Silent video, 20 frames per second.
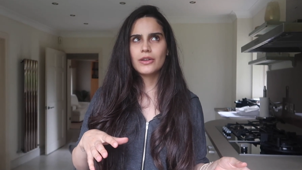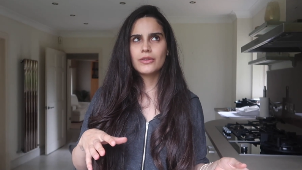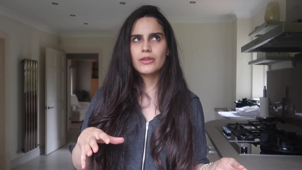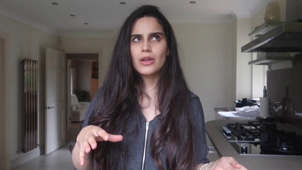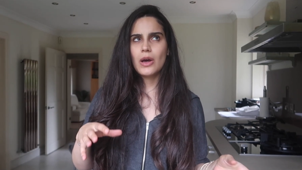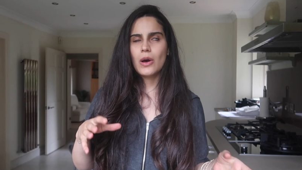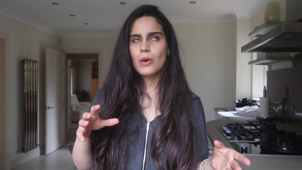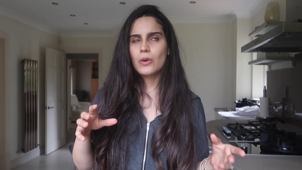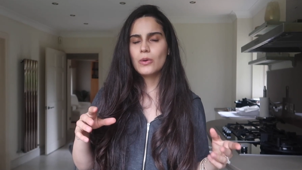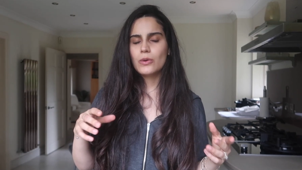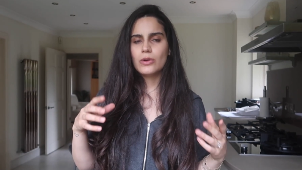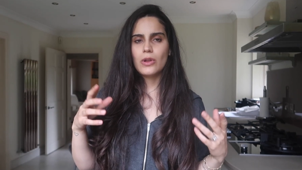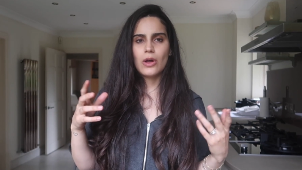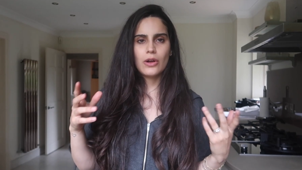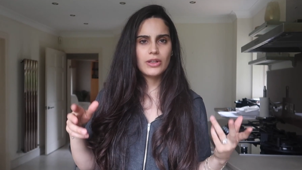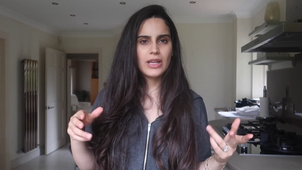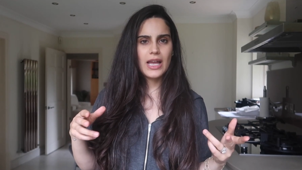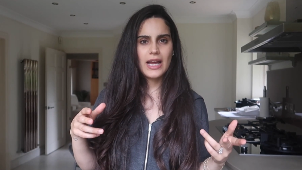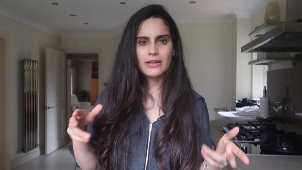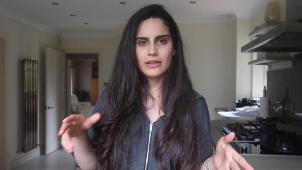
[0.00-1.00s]
the whole
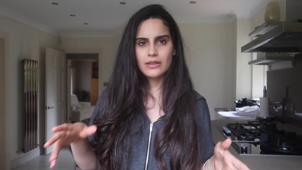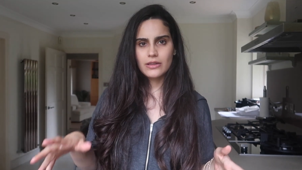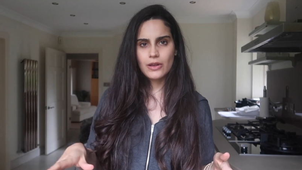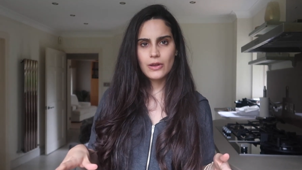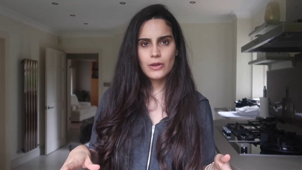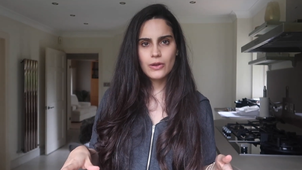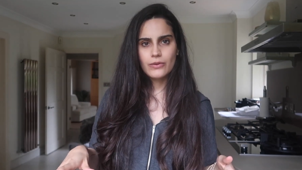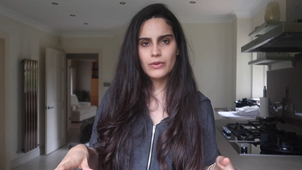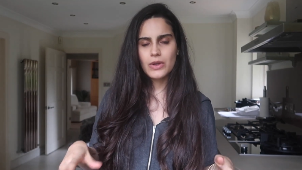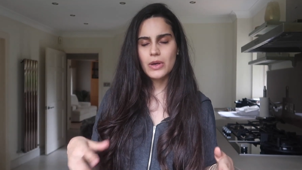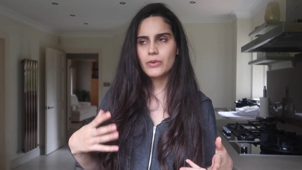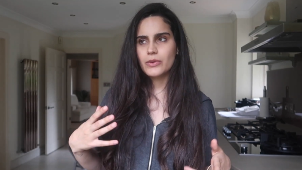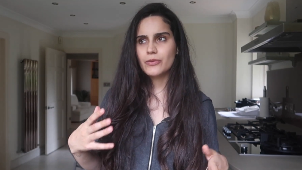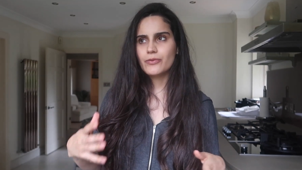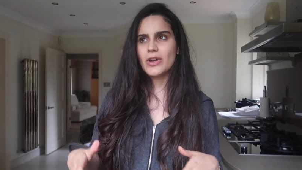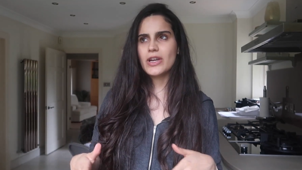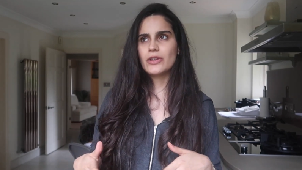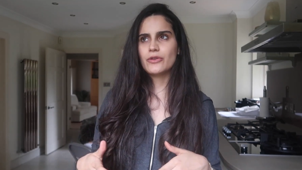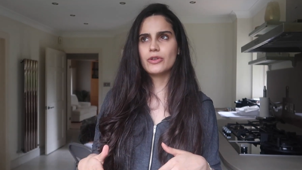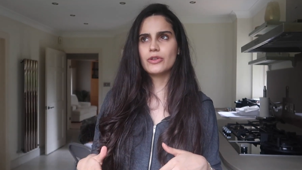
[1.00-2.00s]
lockdown is over, when
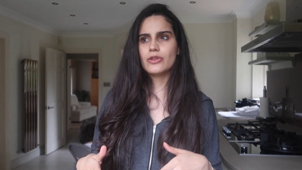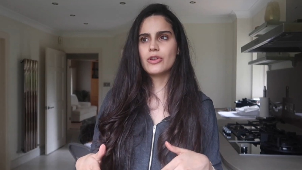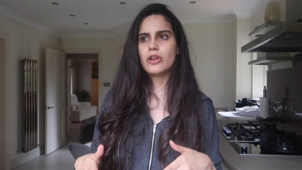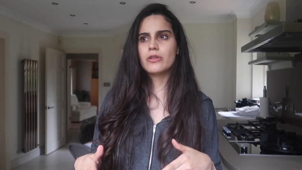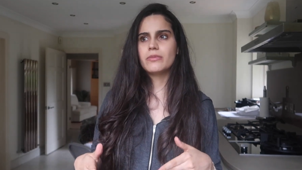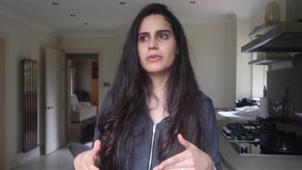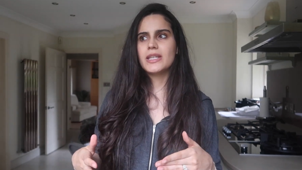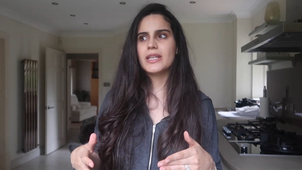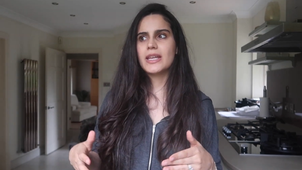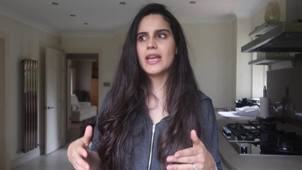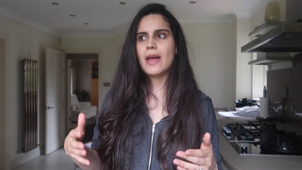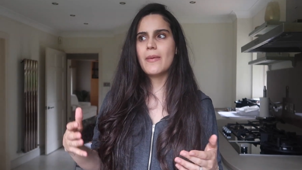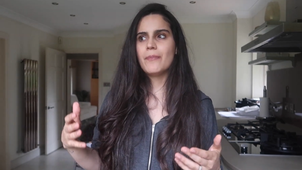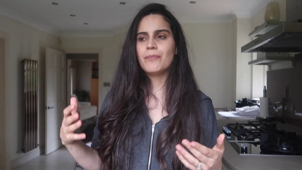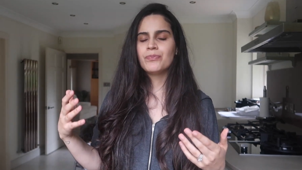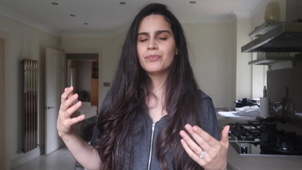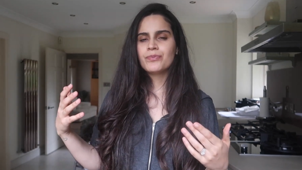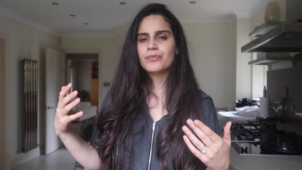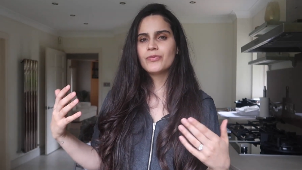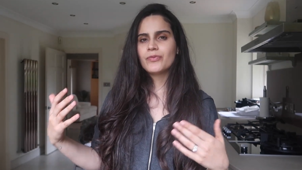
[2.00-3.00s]
restaurants are open
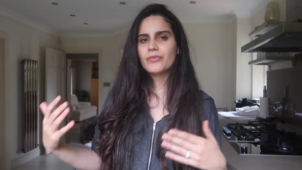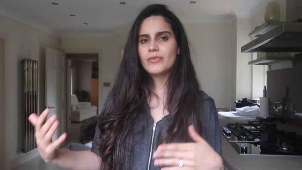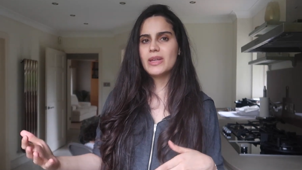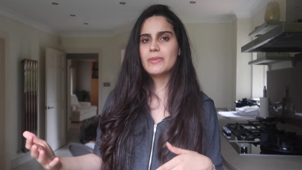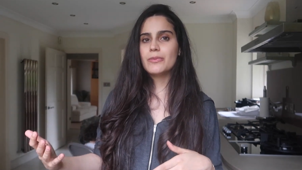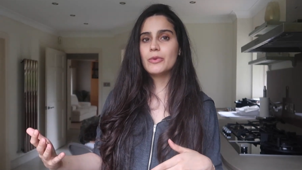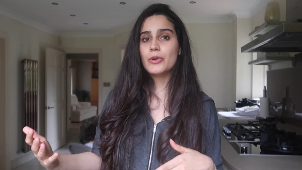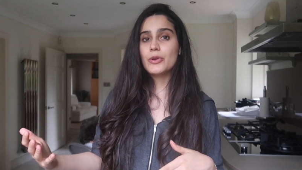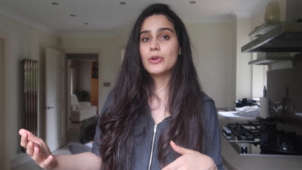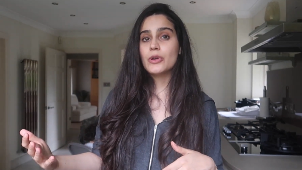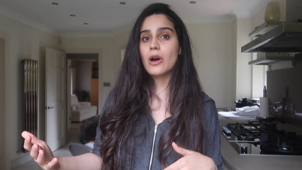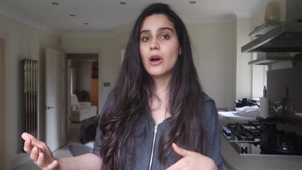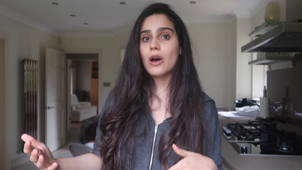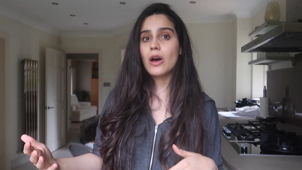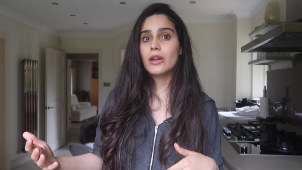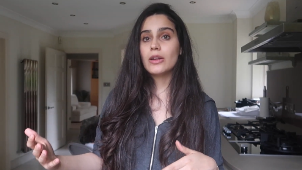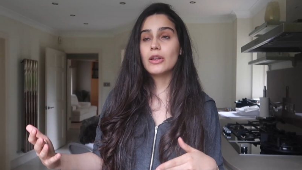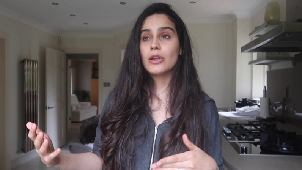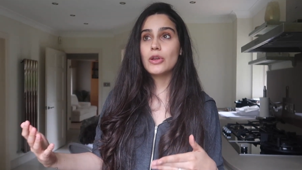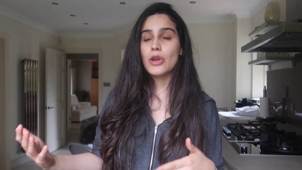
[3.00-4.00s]
again, people who
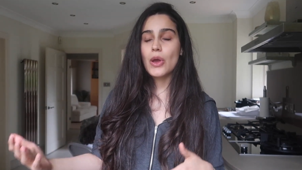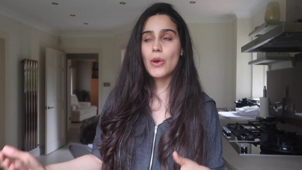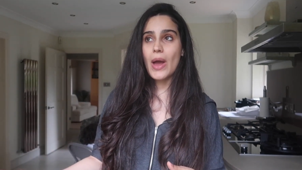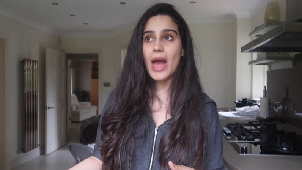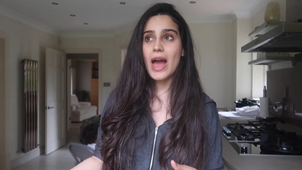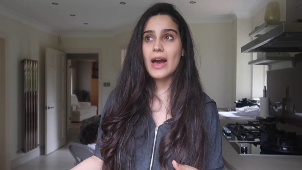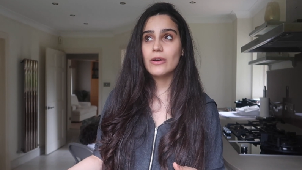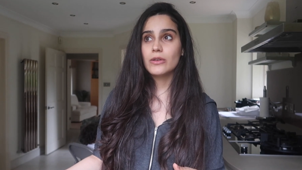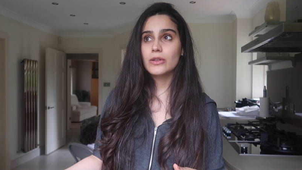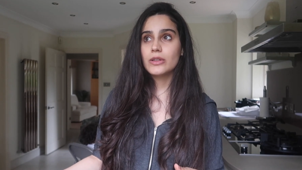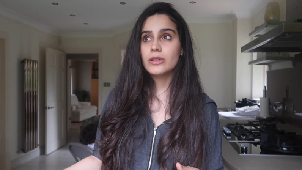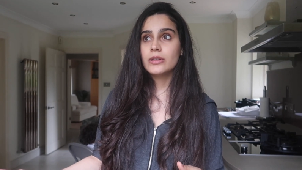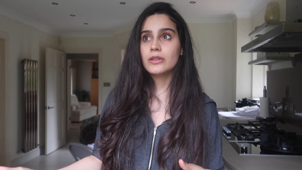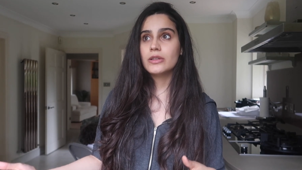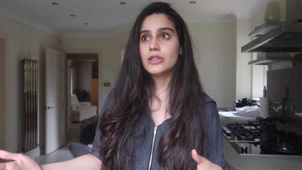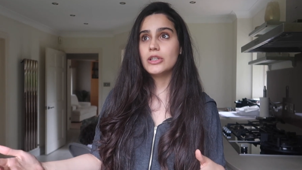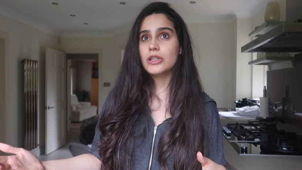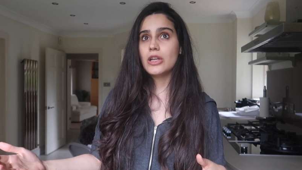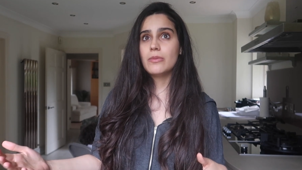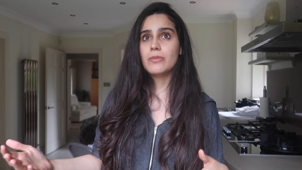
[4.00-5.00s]
can't go out,
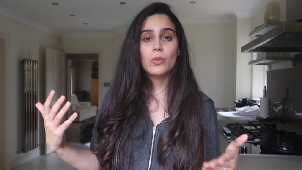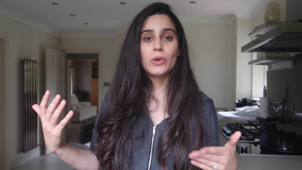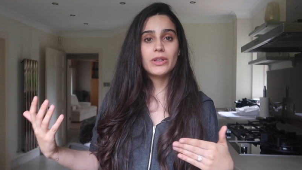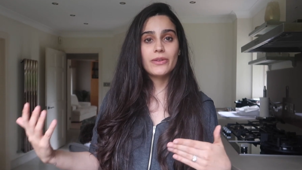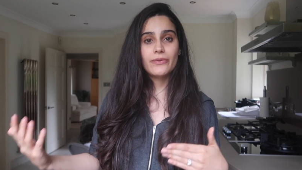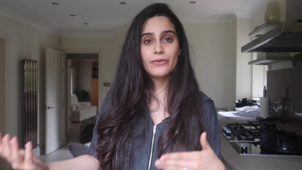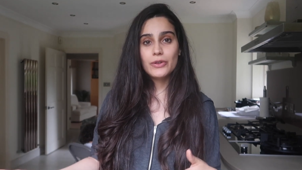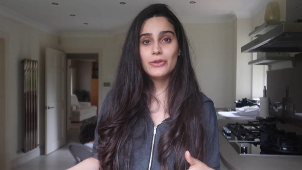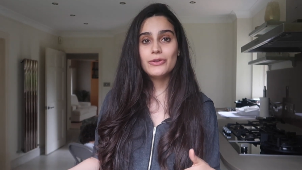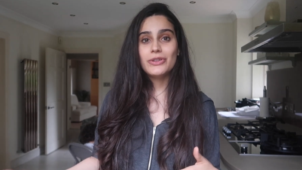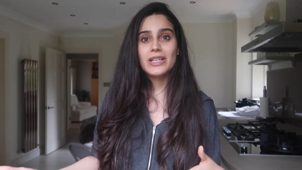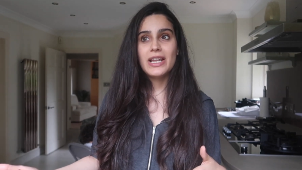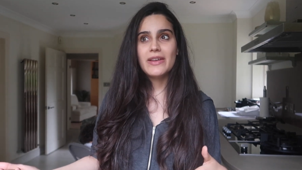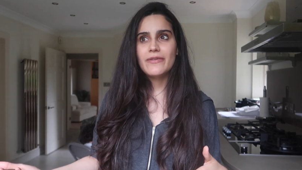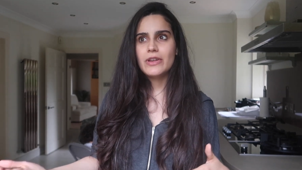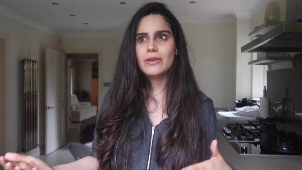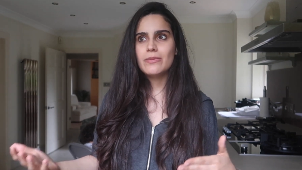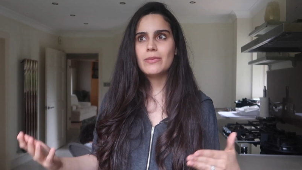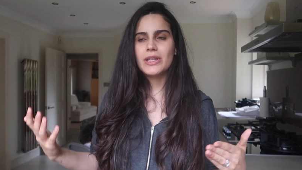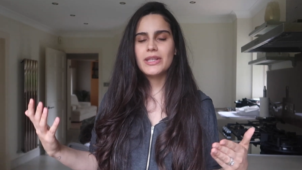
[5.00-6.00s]
you know, want the food
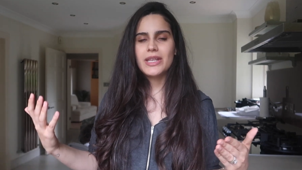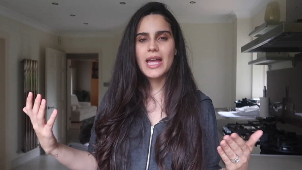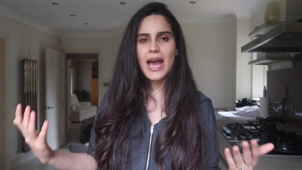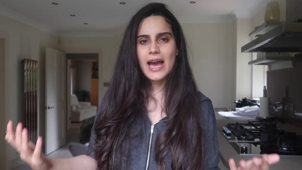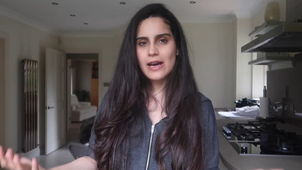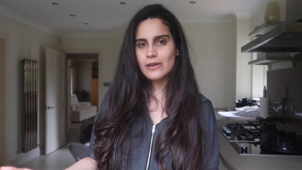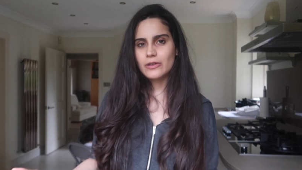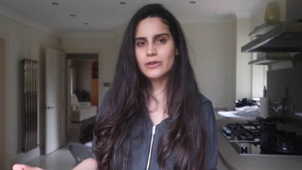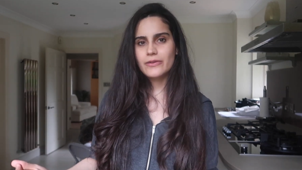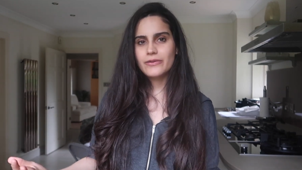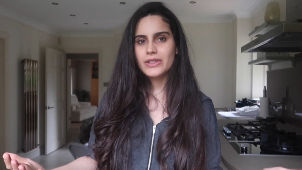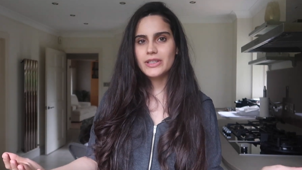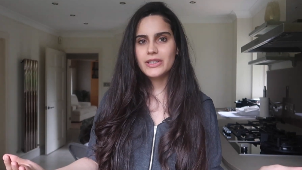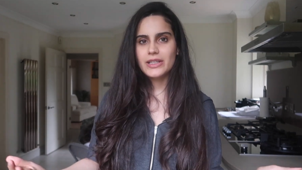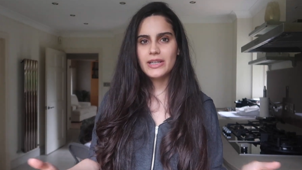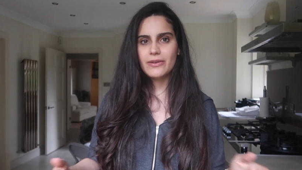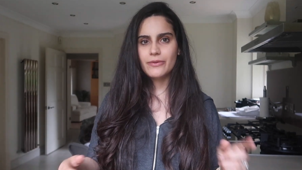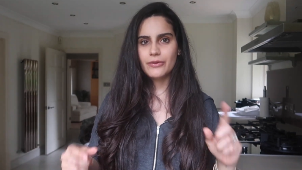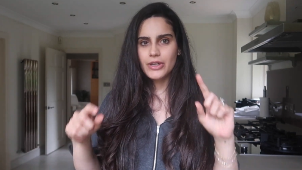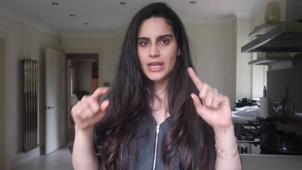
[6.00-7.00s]
delivered but they're out of the
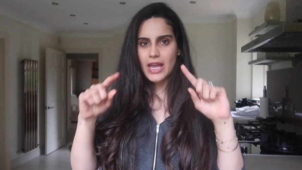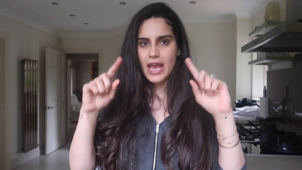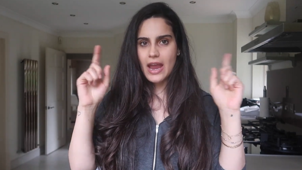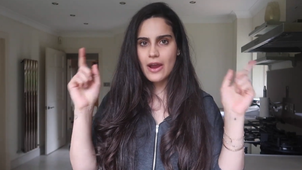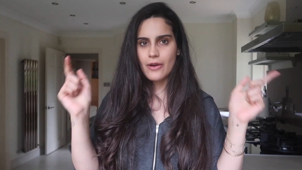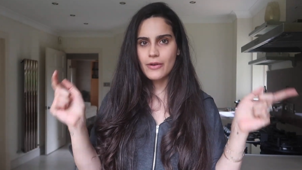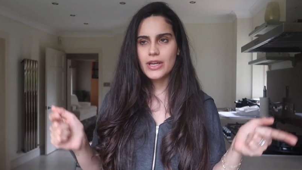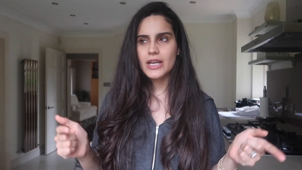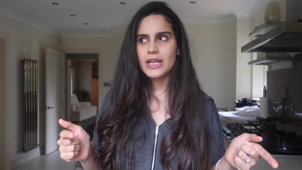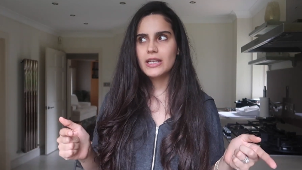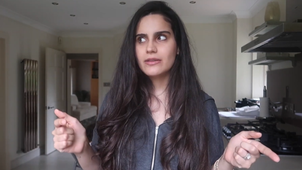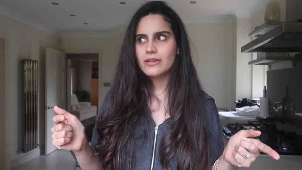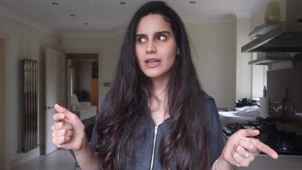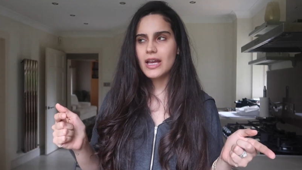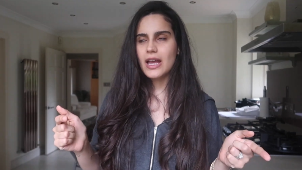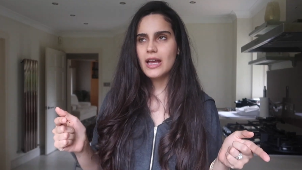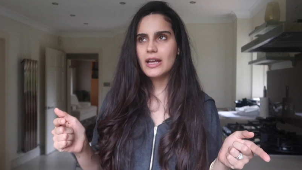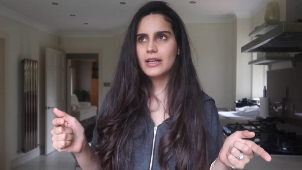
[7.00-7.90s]
delivery area,